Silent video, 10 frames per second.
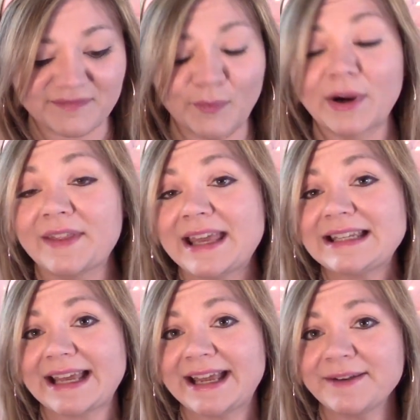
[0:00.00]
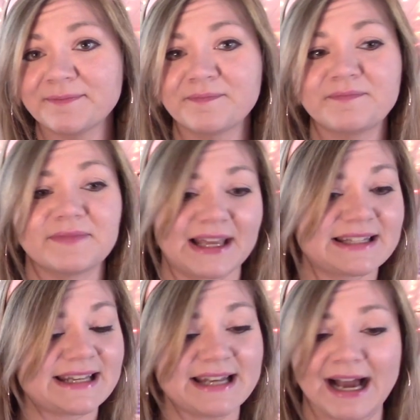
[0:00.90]
where they did. It
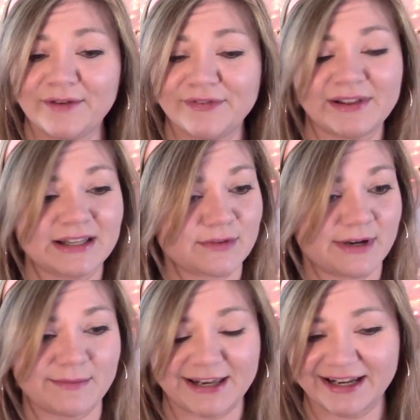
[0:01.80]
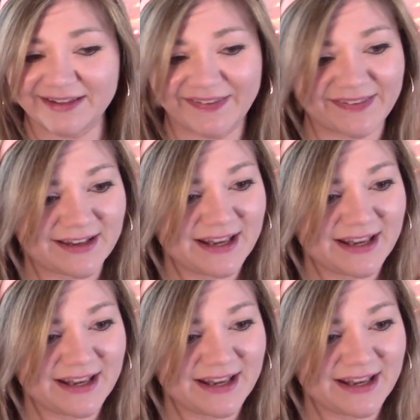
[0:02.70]
did not feel like 20 minutes.